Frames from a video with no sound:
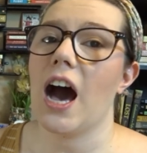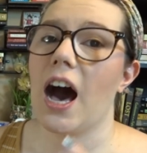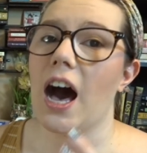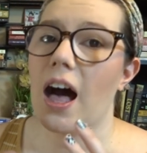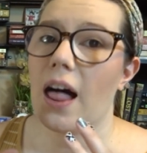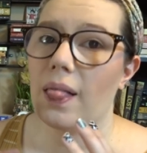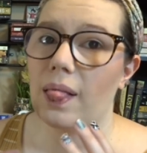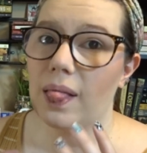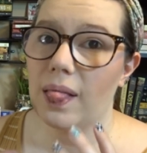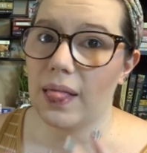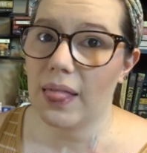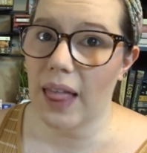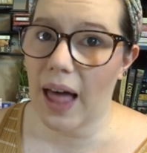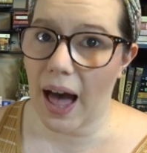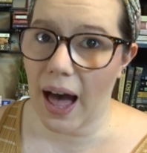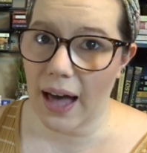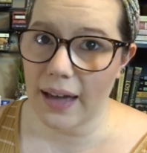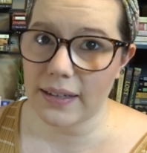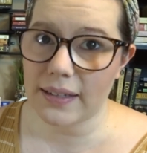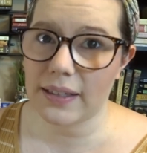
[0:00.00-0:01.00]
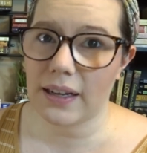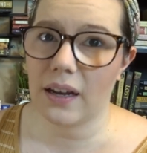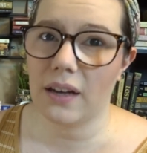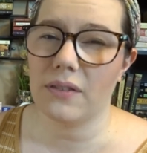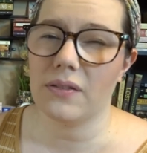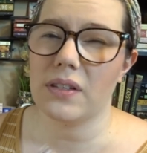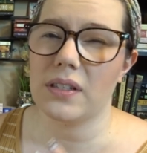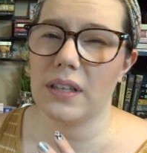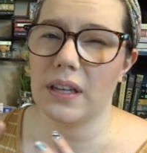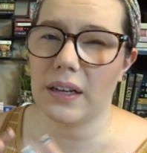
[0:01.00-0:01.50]
a lot
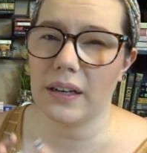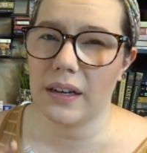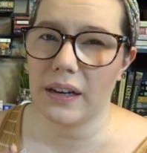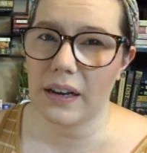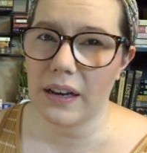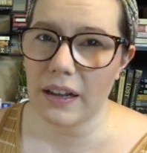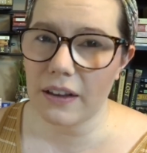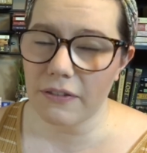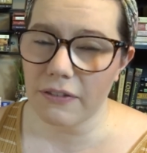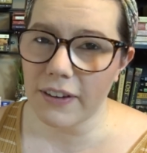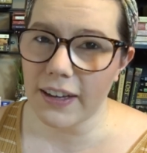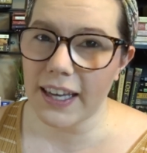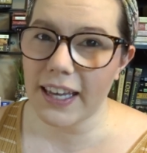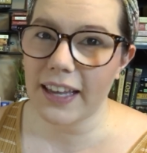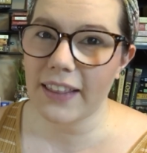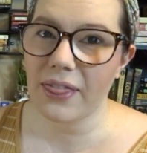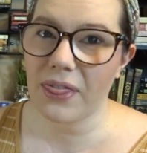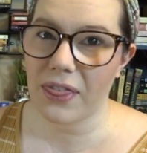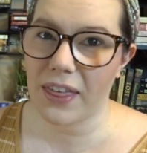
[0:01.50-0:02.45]
of significant